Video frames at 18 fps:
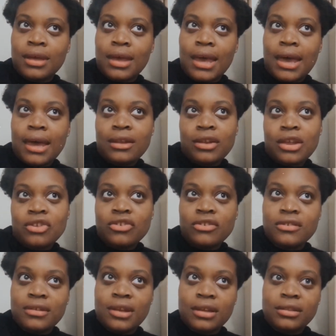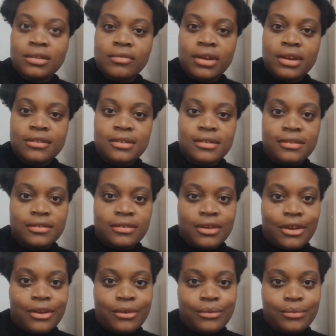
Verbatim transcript: and I just like the writing style.